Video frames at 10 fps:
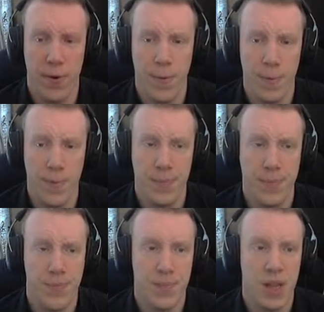Throw.
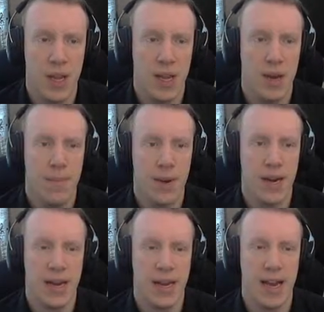
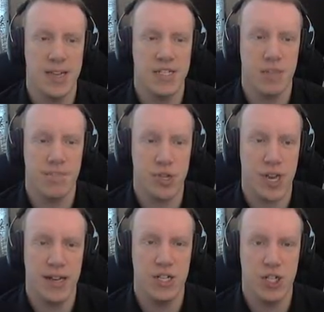But it has the
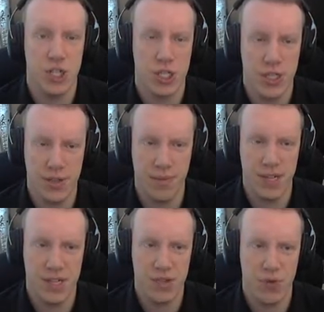potential to
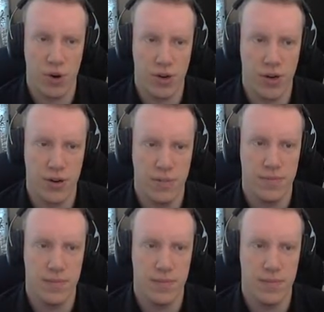be stronger